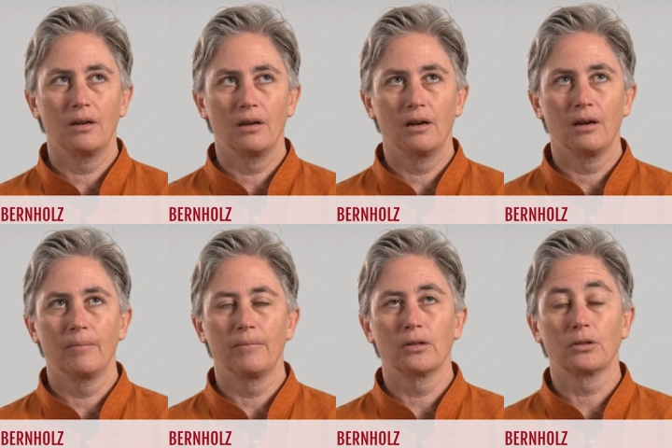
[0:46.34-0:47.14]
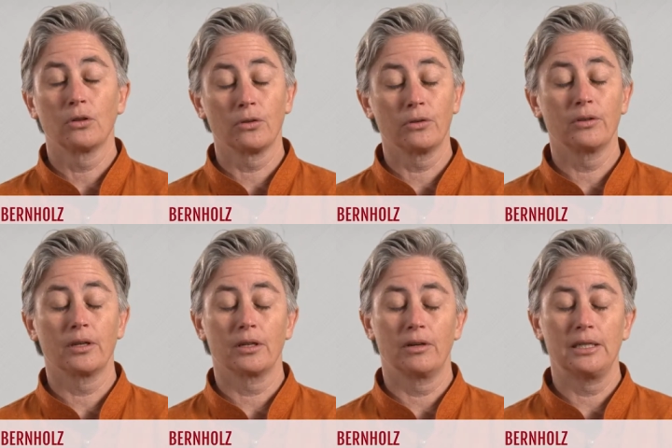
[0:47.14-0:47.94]
um, learned
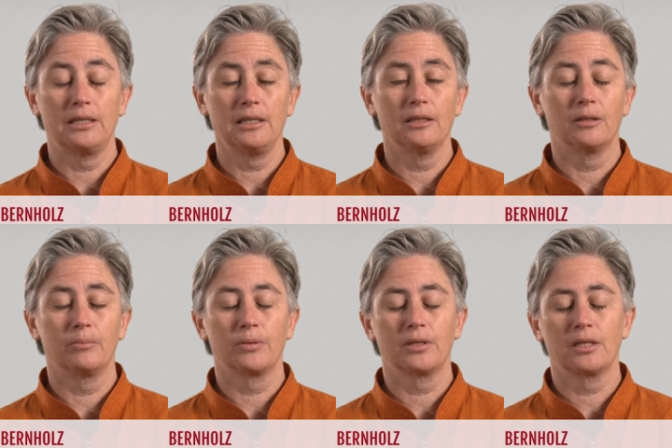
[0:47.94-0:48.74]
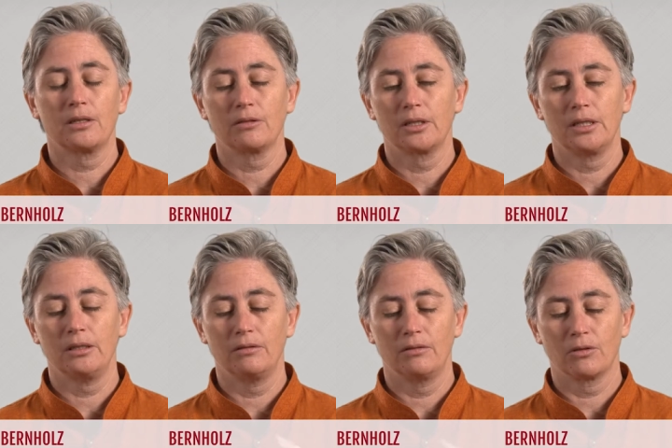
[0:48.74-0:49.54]
a great deal,
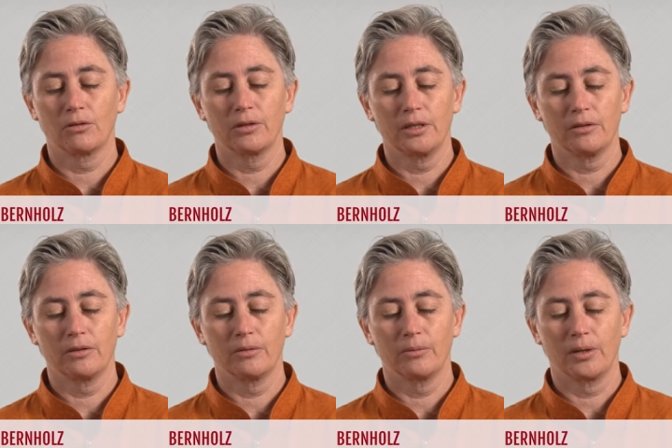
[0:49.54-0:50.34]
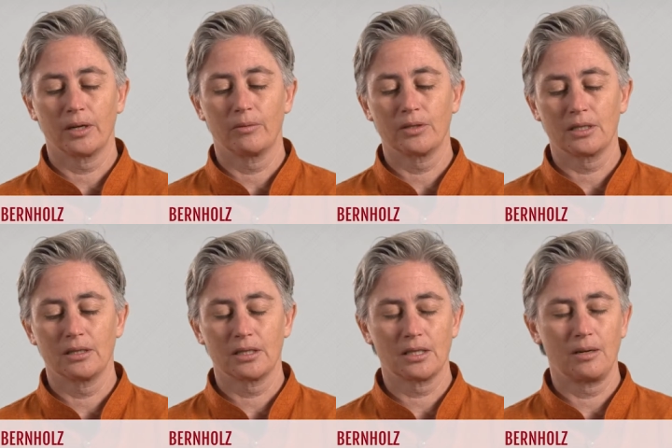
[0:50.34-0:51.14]
particularly earlier when I was
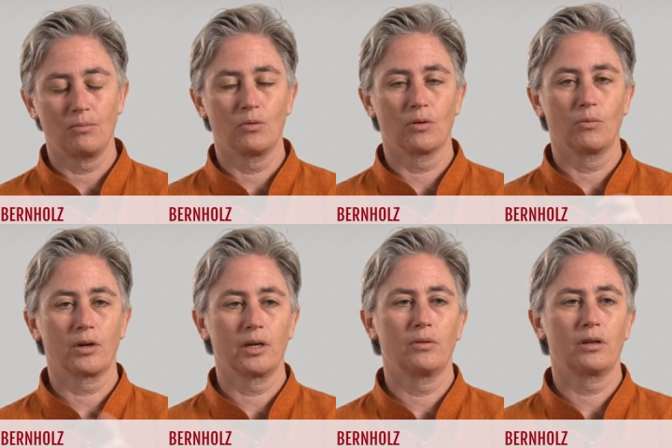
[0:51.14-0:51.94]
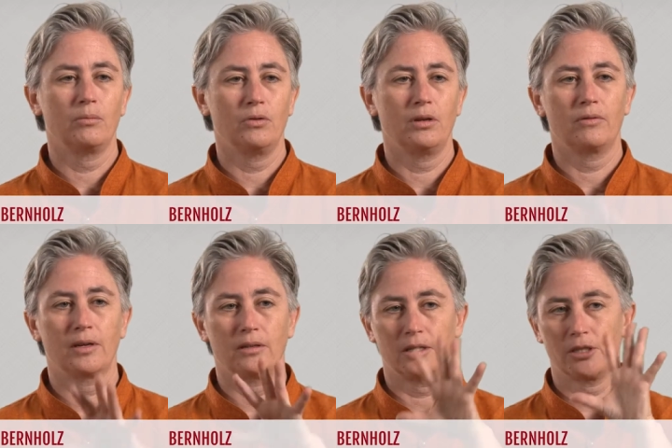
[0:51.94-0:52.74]
in the state more, working with community
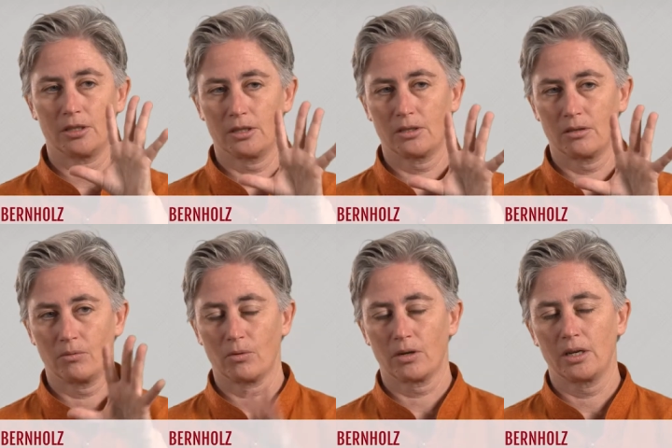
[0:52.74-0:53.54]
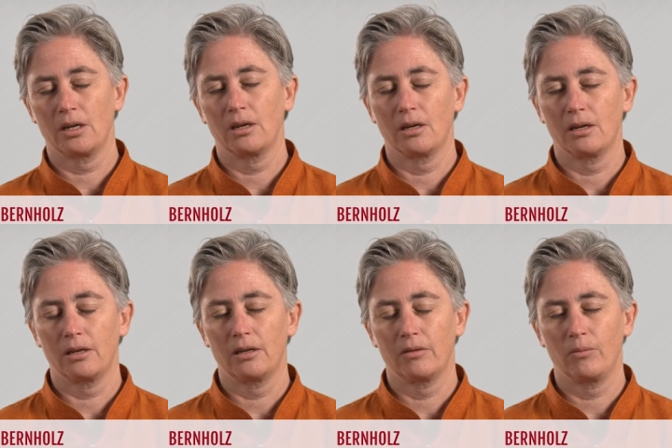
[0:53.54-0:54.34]
foundations, working
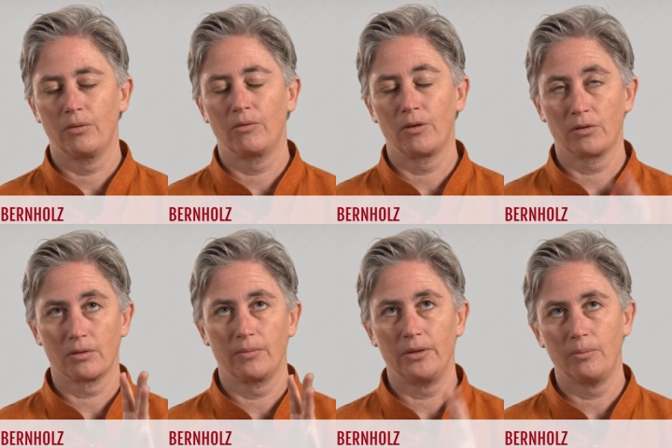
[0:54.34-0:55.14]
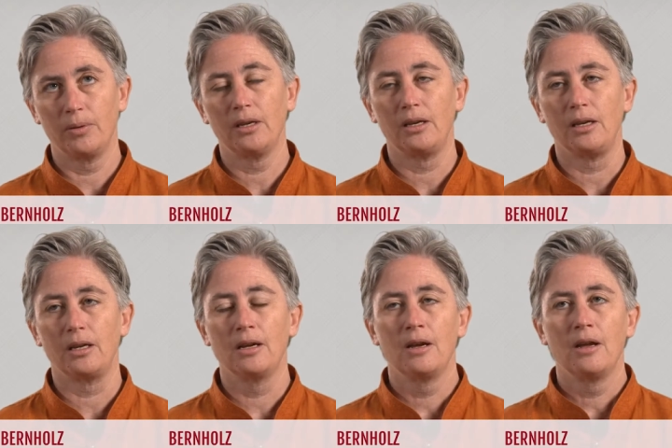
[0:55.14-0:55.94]
uh, with folks from the
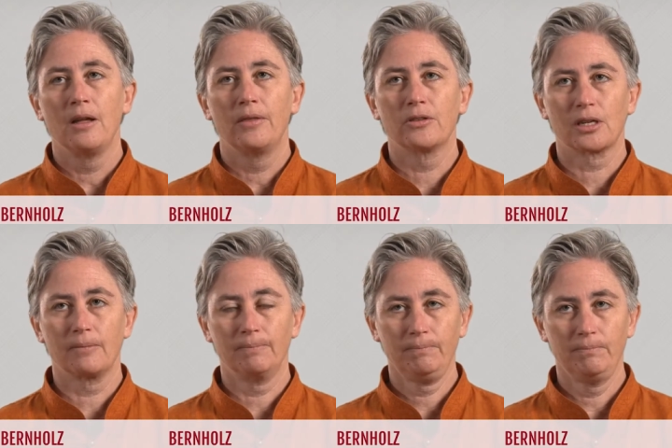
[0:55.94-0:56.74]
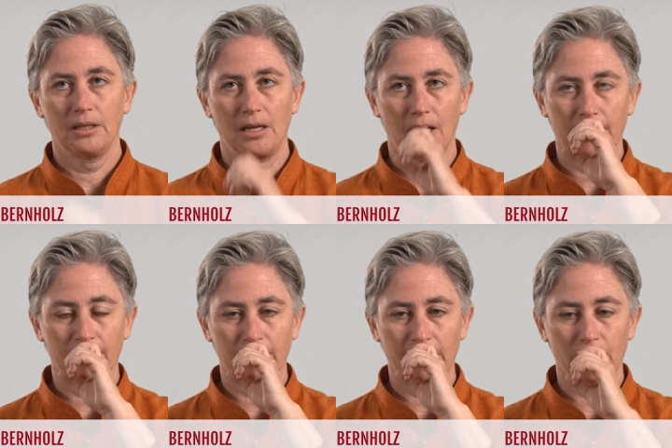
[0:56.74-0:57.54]
UP. There's a kind
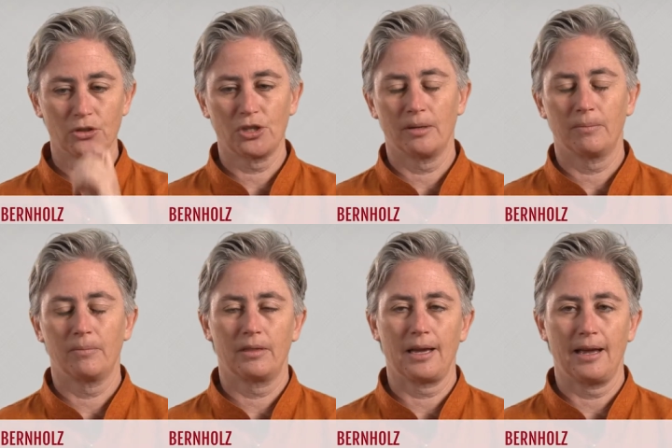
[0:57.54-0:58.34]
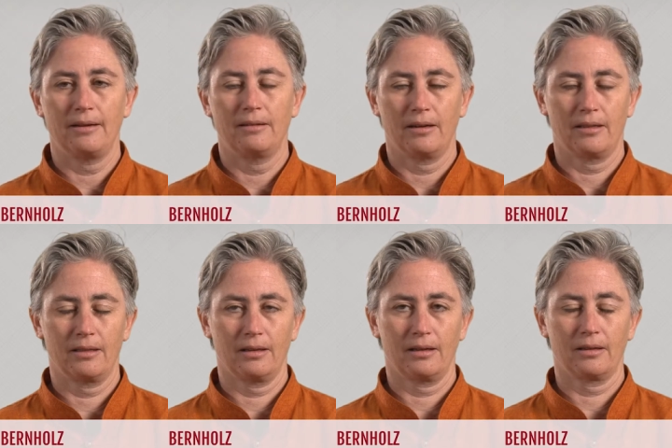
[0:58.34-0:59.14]
of leadership that I
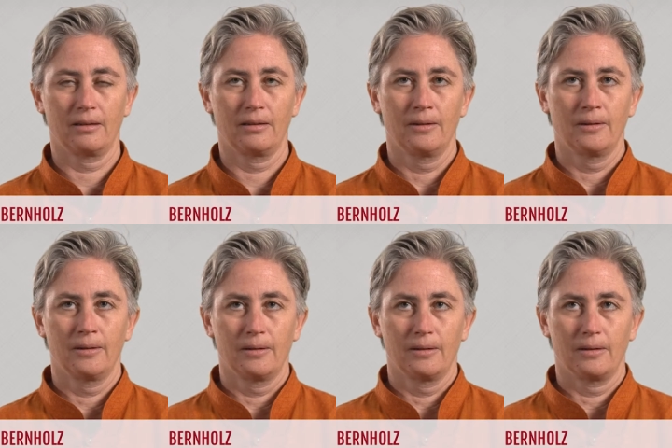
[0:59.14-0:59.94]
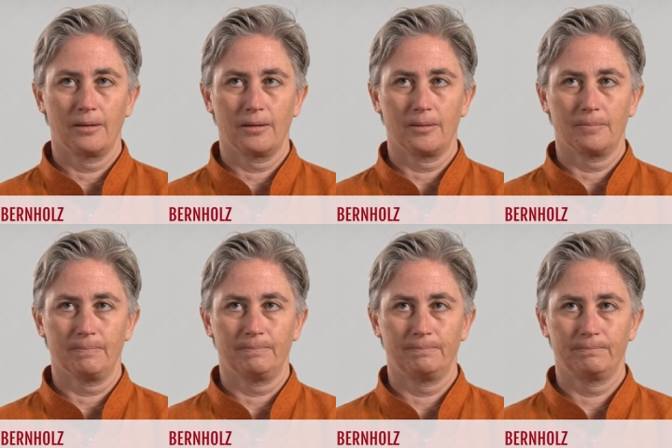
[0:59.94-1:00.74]
think. Um,